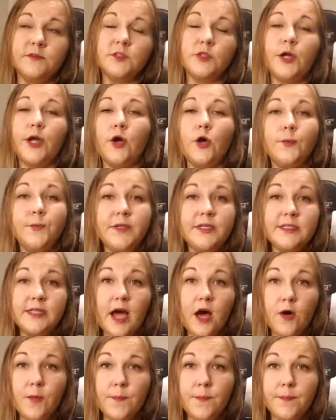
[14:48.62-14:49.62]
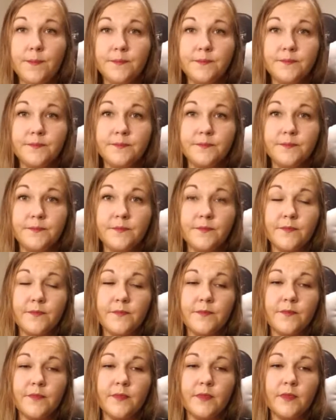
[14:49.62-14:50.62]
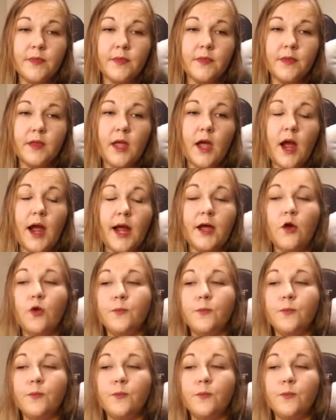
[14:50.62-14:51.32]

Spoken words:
So I hope this helped. I